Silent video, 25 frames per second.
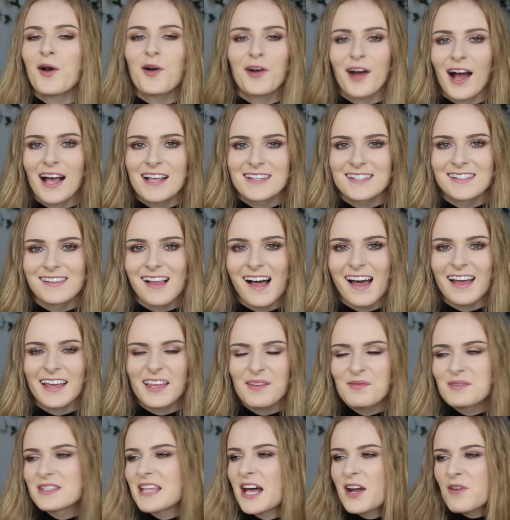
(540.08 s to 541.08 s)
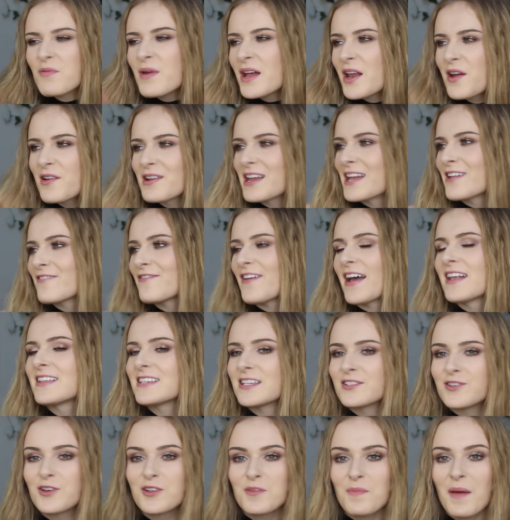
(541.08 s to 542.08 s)
know what guys are like, he was like we don't need
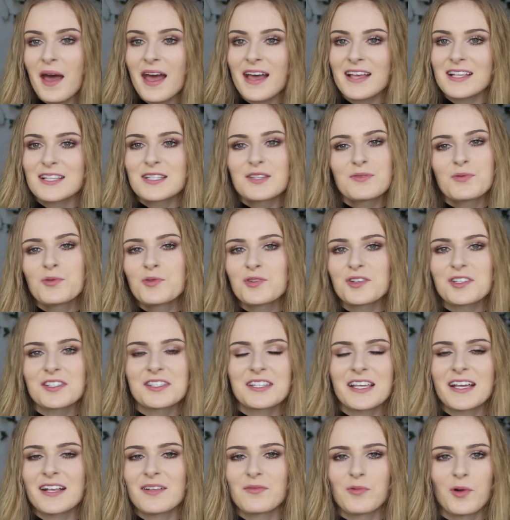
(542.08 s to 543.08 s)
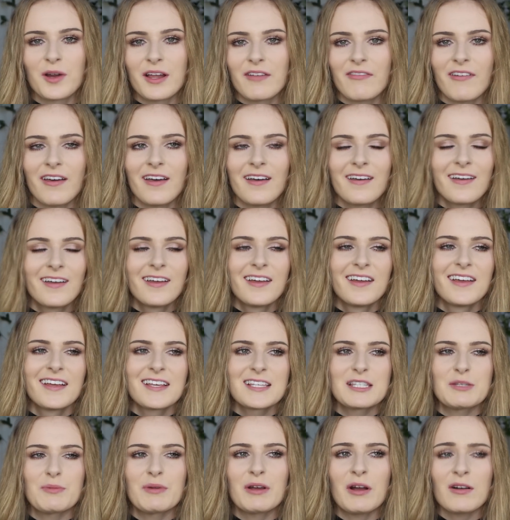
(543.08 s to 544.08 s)
fancy toothpaste, we'll just get whatever
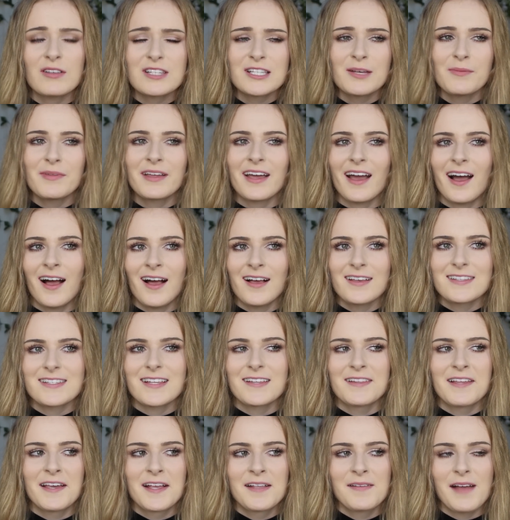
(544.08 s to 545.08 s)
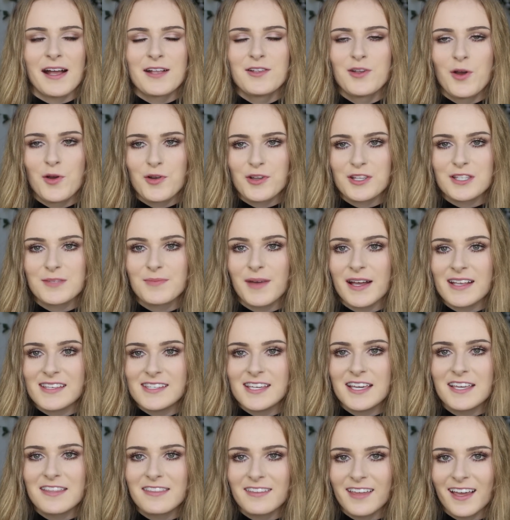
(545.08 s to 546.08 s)
so we got something else and then I noticed my
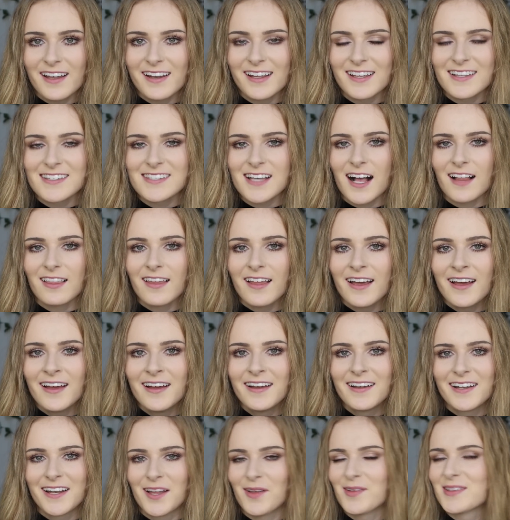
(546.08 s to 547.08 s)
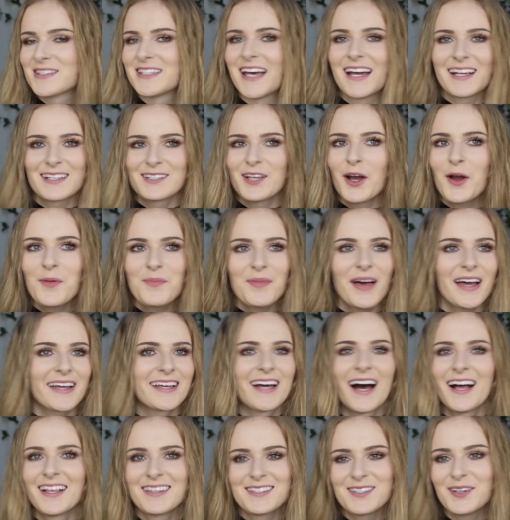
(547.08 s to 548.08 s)
teeth getting duller. I was like, nope, I
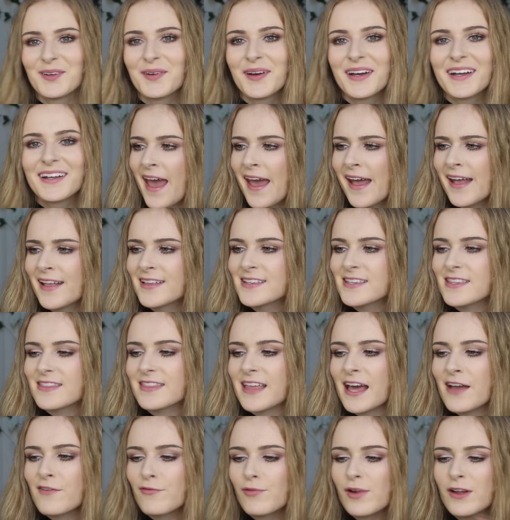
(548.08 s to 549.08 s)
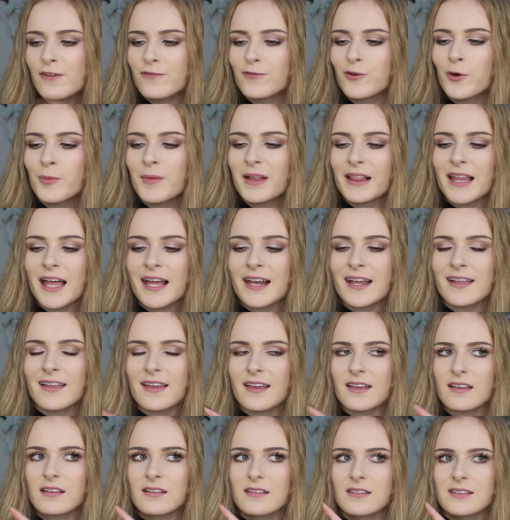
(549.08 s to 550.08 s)
can't do it. And they've reformulated
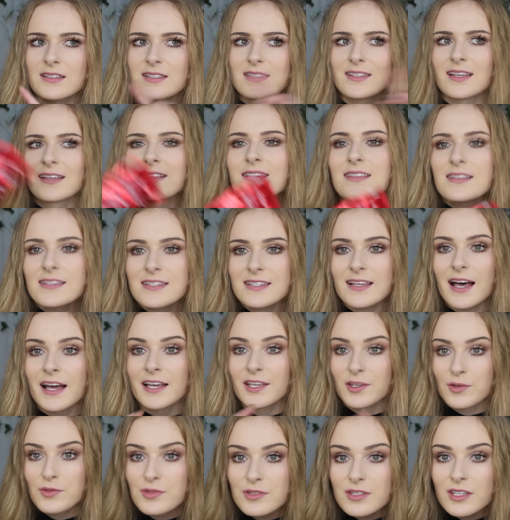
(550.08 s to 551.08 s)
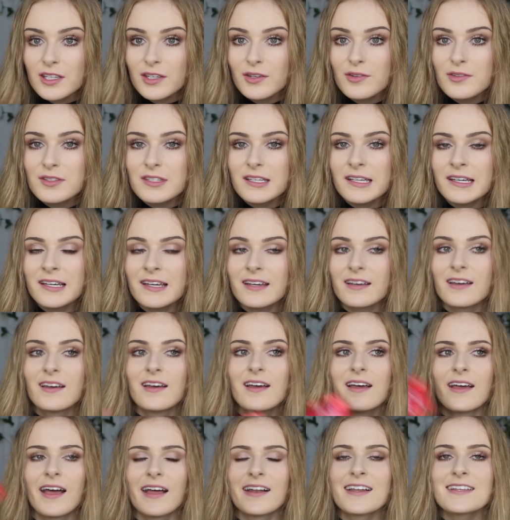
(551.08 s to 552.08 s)
it since I used to use it
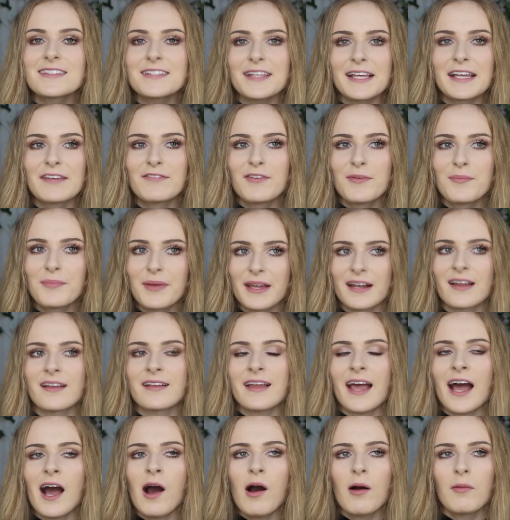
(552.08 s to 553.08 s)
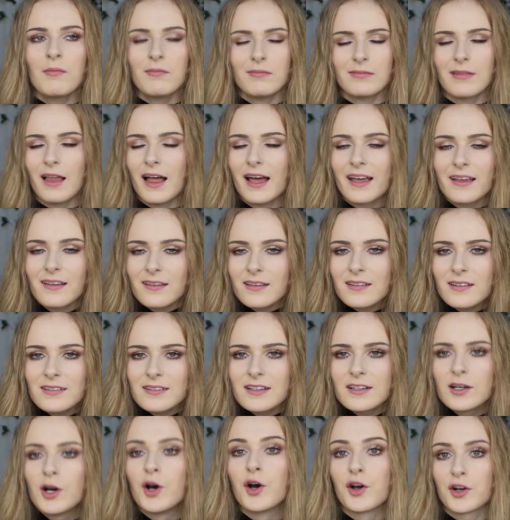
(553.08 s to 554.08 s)
and it's even better now. I'm like
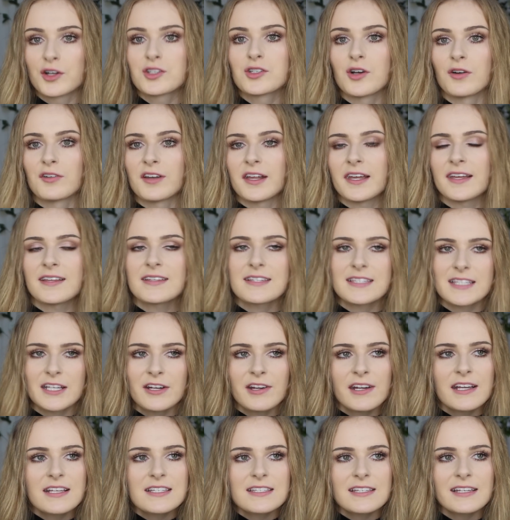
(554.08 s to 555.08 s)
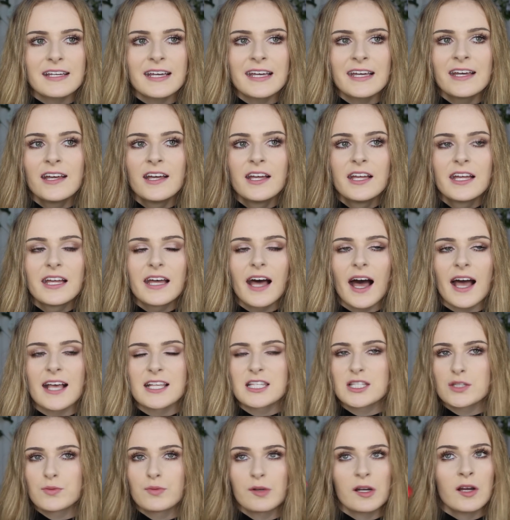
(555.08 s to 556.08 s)
hooked on it. Seriously,
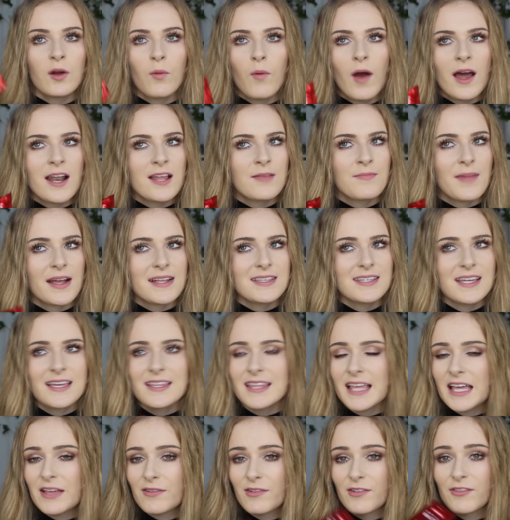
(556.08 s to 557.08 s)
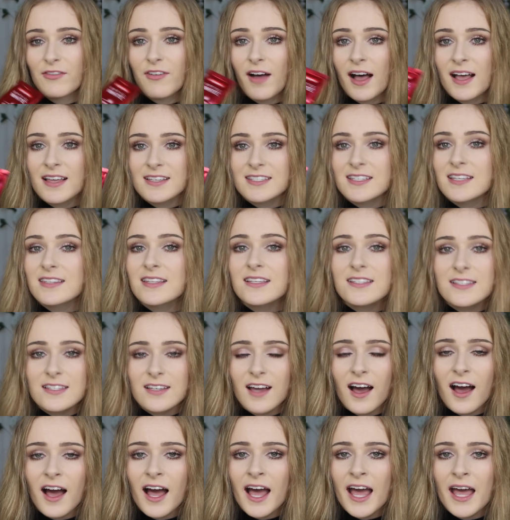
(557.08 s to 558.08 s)
I swear it whitened my teeth even faster this
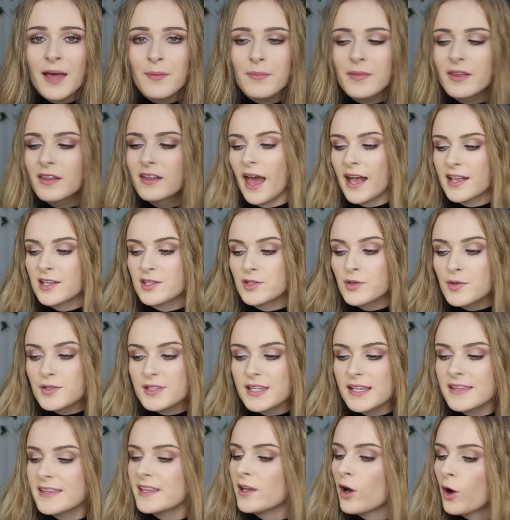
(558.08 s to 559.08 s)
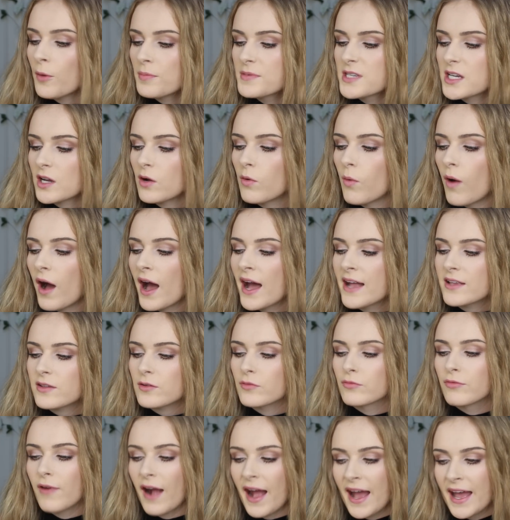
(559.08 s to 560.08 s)
time. And using the Optic
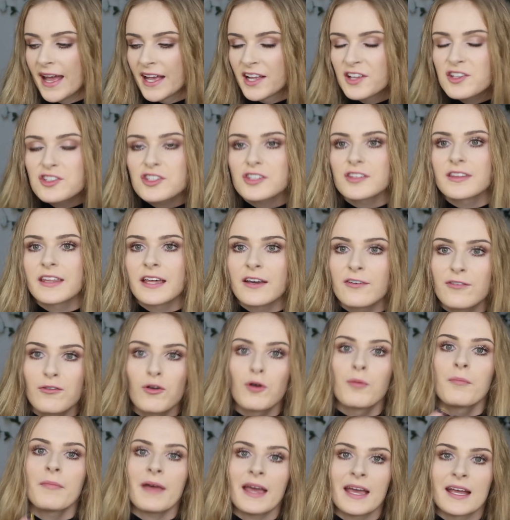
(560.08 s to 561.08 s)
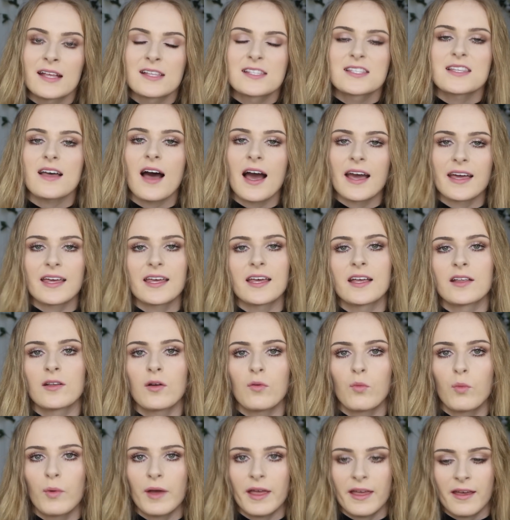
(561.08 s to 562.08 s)
White range therefore means I
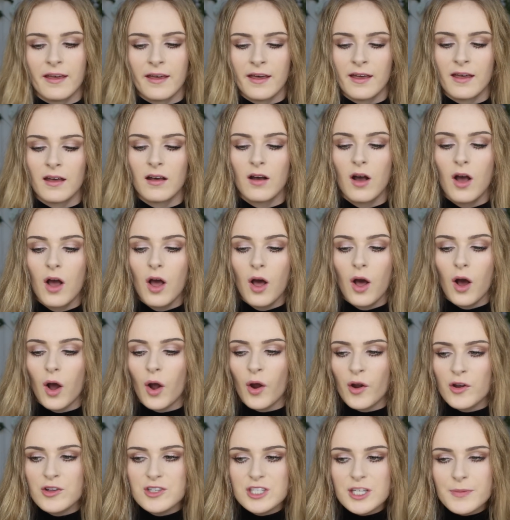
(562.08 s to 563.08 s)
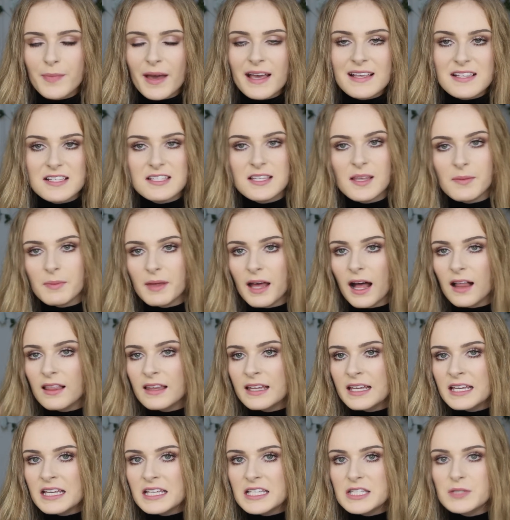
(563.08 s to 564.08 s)
can wear orangey based lip
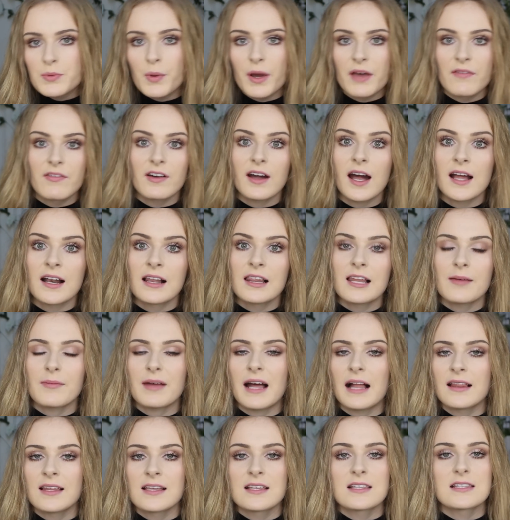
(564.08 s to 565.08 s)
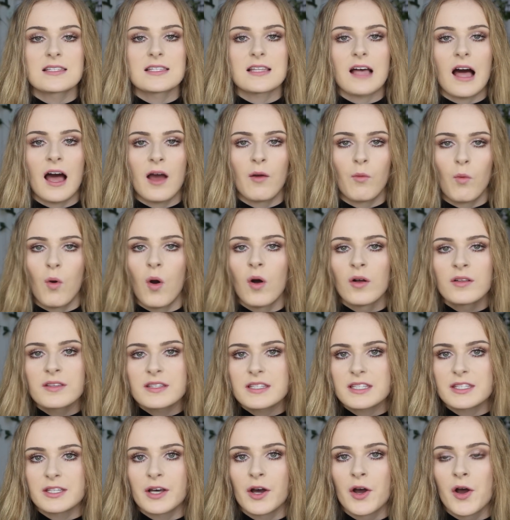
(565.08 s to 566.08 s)
colours, whatever kind of lip colours I
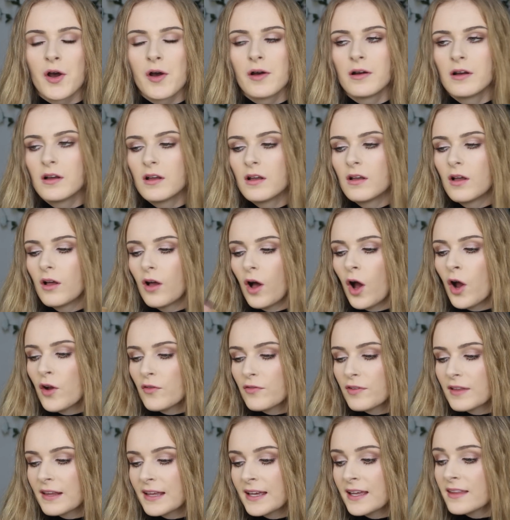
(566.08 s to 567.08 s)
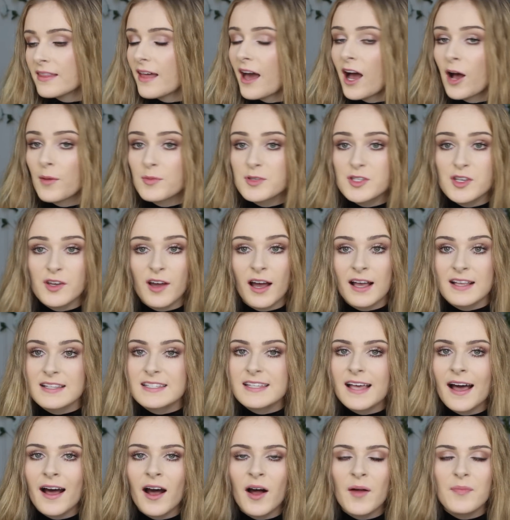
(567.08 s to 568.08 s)
want. So hopefully that helps you
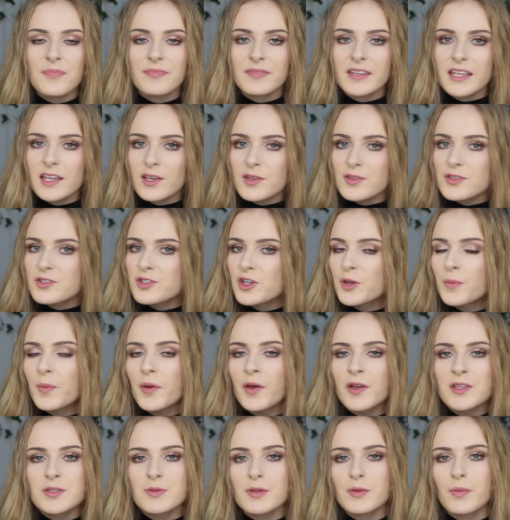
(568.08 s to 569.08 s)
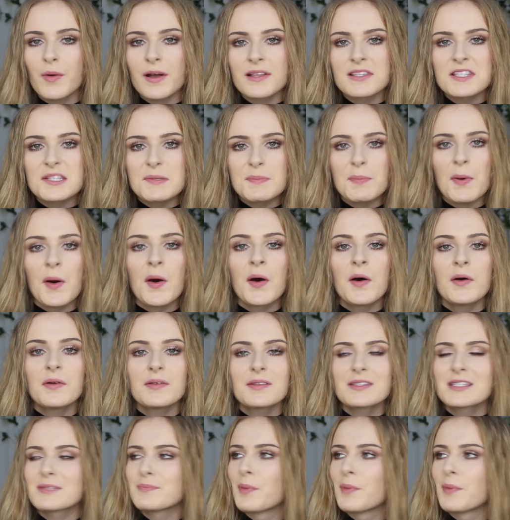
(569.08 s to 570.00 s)
guys out. Kills two birds with one spot,